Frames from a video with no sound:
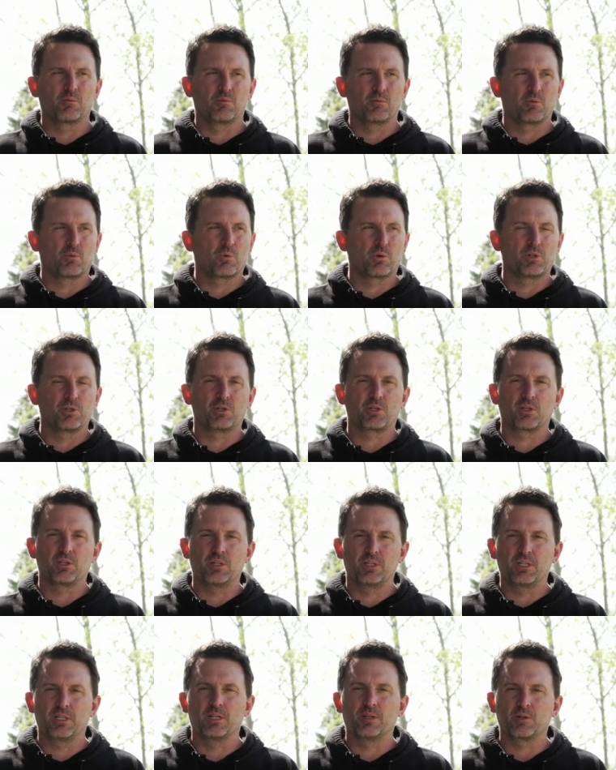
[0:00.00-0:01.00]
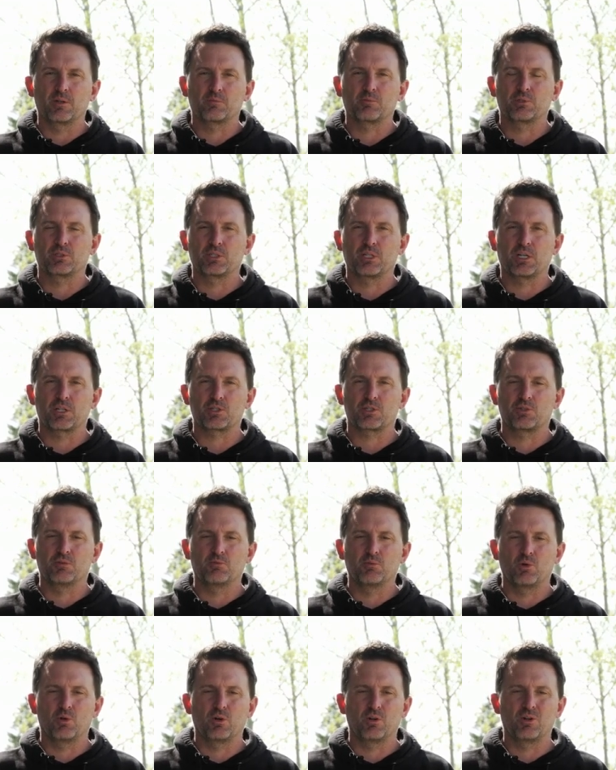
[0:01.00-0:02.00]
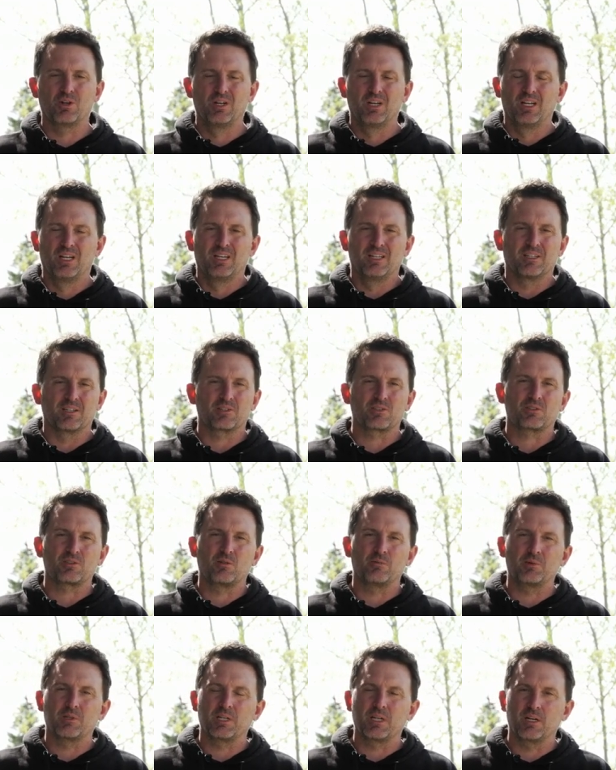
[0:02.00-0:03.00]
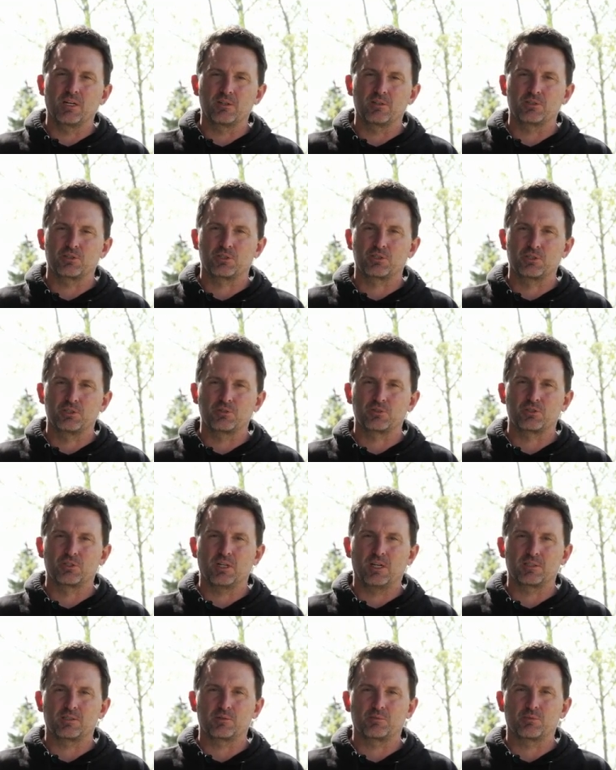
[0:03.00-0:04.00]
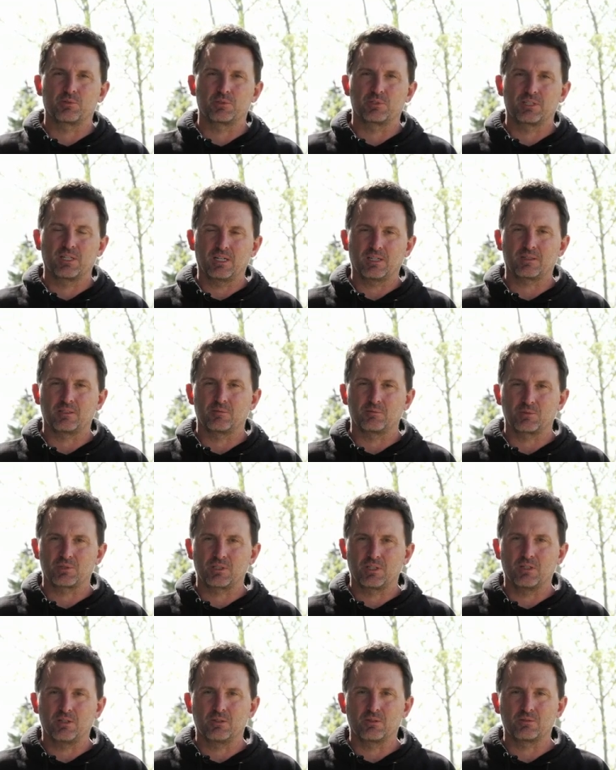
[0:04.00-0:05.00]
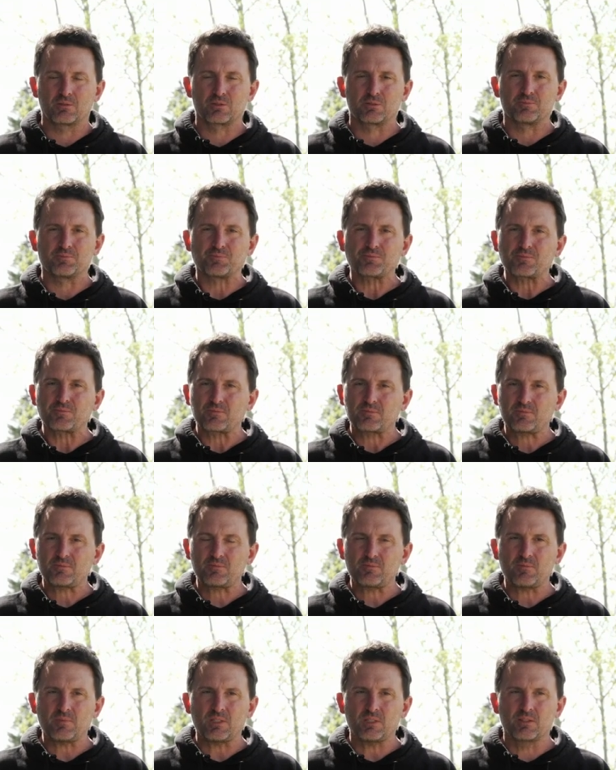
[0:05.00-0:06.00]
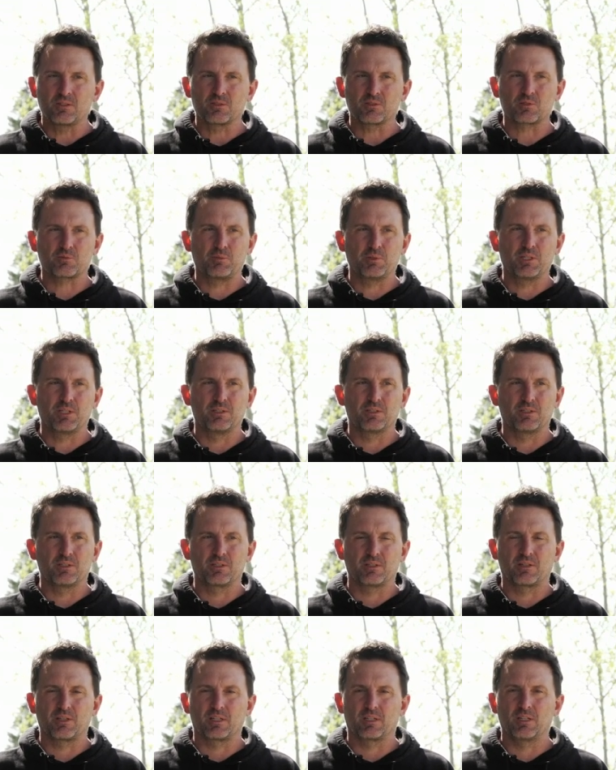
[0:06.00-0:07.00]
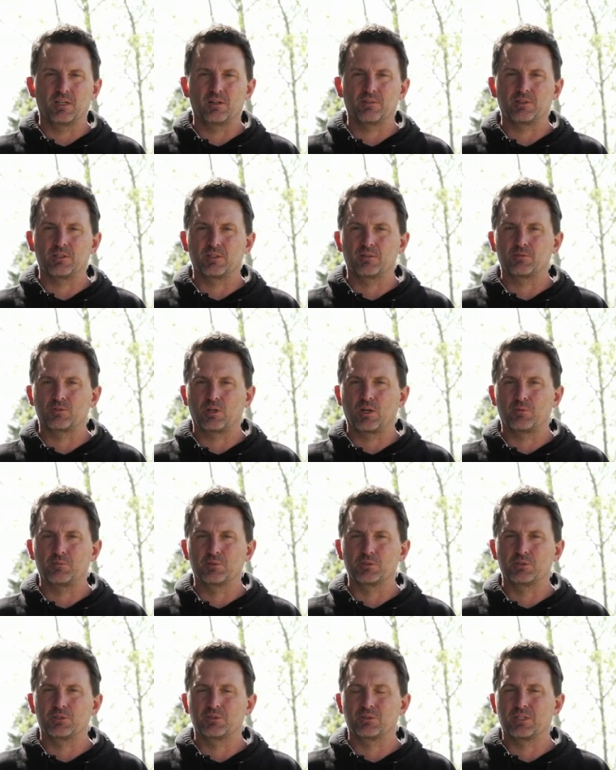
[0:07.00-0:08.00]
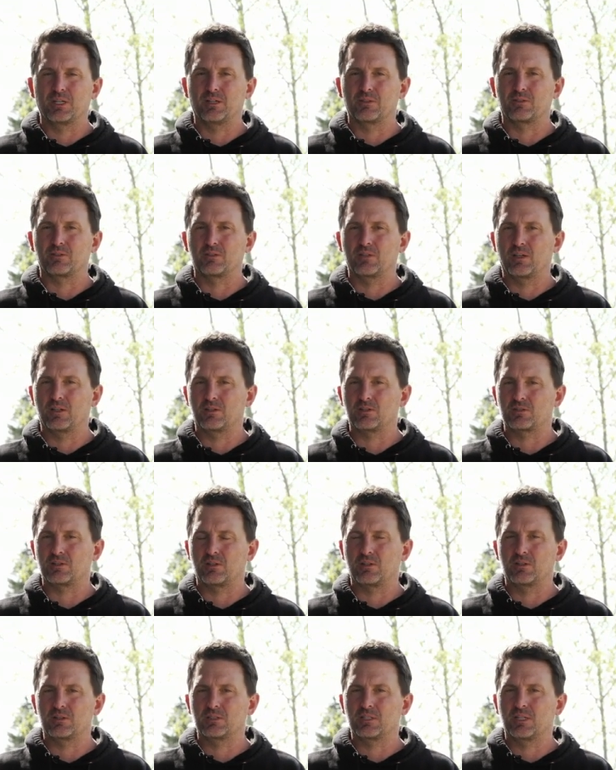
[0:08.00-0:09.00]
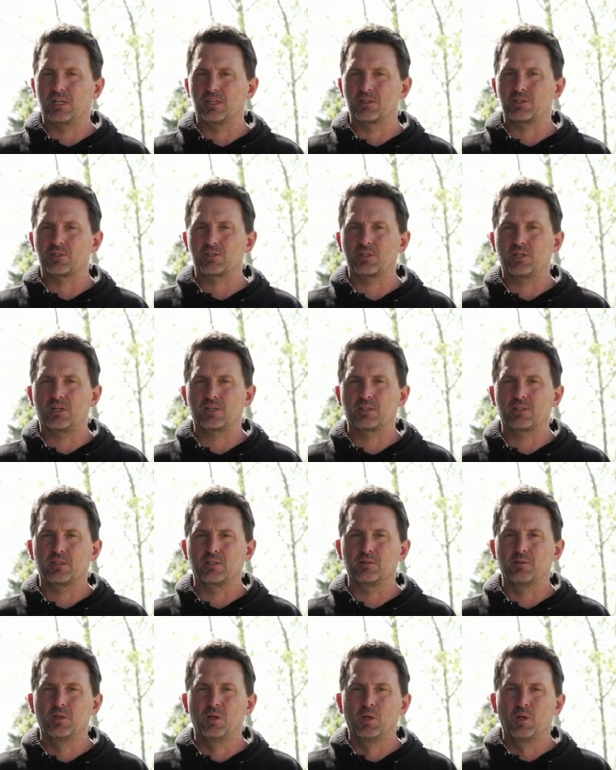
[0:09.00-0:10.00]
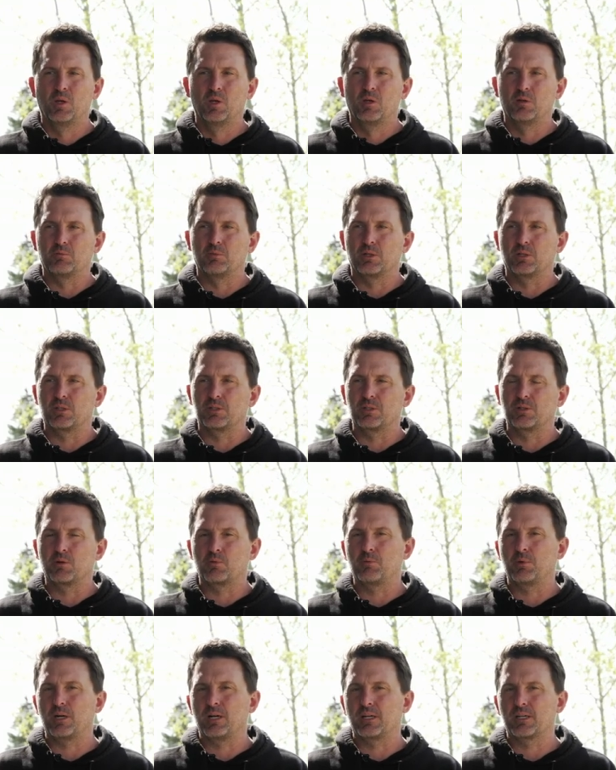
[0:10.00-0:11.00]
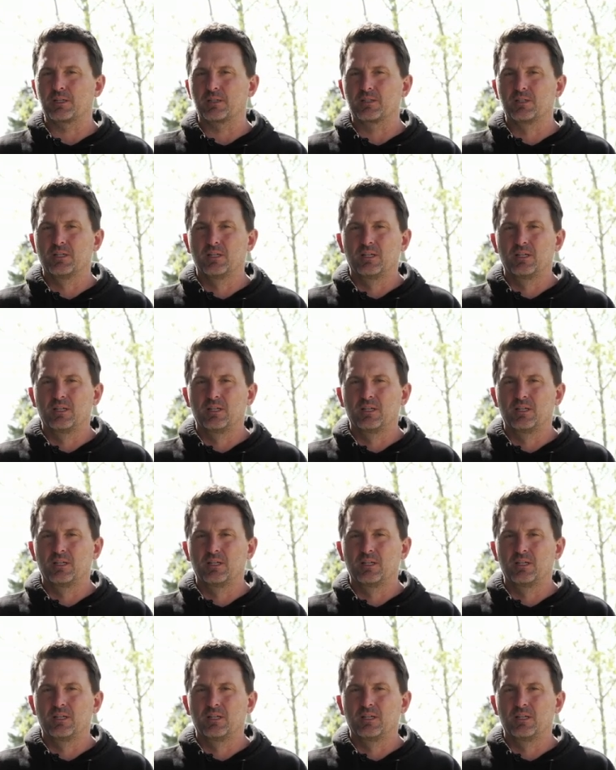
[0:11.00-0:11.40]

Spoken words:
where you could need hearing protection more, yet so many hunters choose not to protect themselves. They'll think nothing of dropping $2,000 on an Italian shotgun, but buying